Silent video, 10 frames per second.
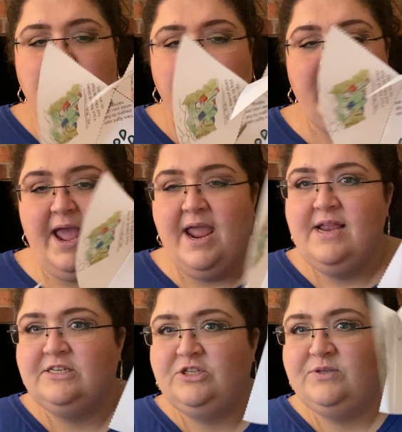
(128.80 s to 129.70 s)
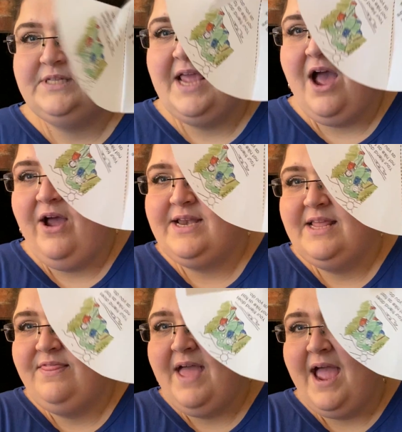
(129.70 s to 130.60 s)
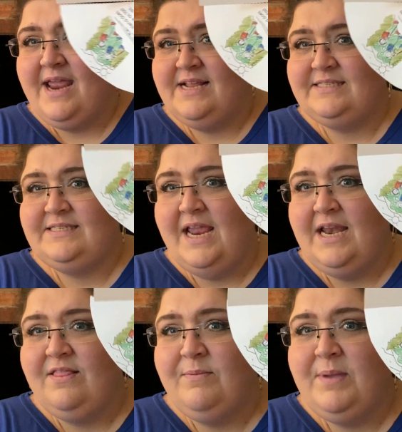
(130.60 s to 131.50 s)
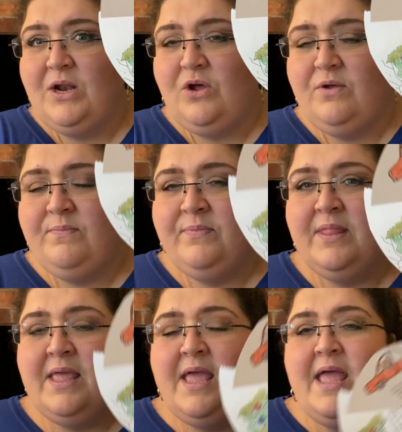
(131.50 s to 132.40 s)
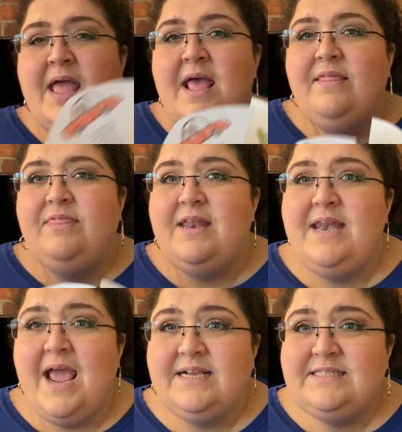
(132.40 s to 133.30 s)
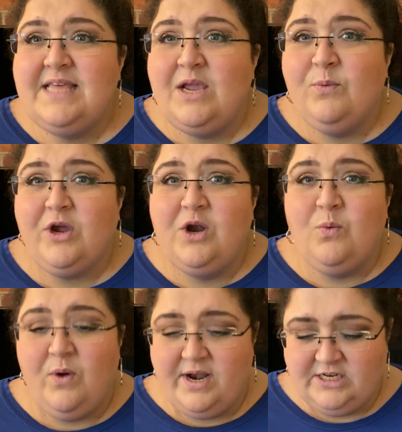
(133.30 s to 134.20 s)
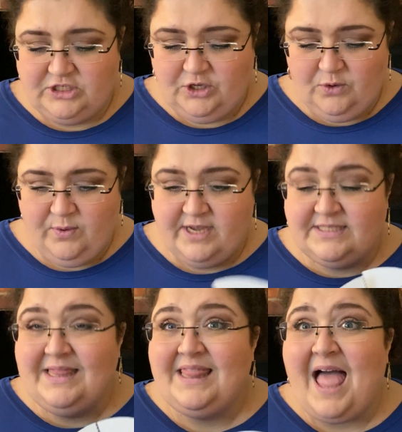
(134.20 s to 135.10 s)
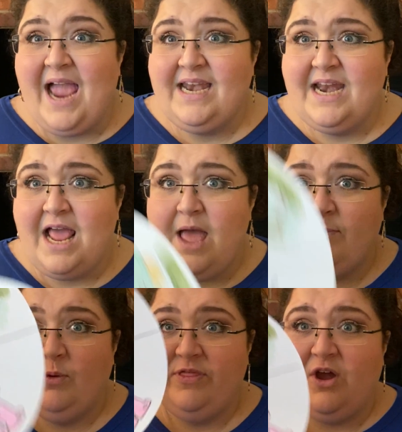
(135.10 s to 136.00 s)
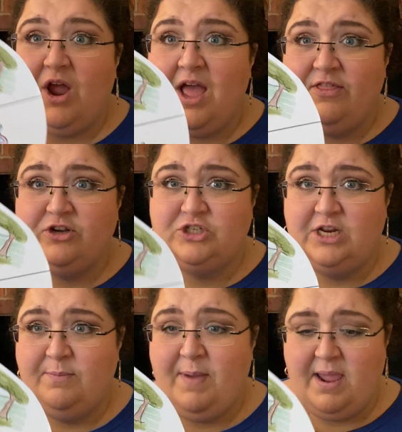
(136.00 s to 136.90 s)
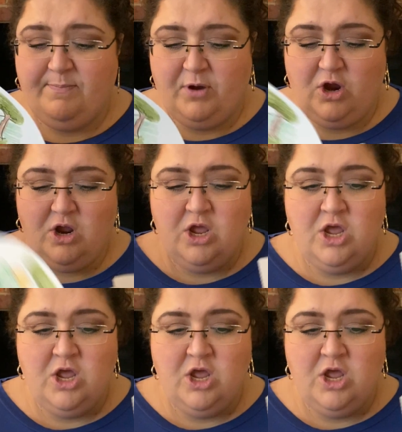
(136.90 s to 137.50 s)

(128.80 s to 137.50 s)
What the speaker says: Okay, do you see how I did that and it stayed in the middle? The next thing we're going to want to do is line it up with our other sheet of paper.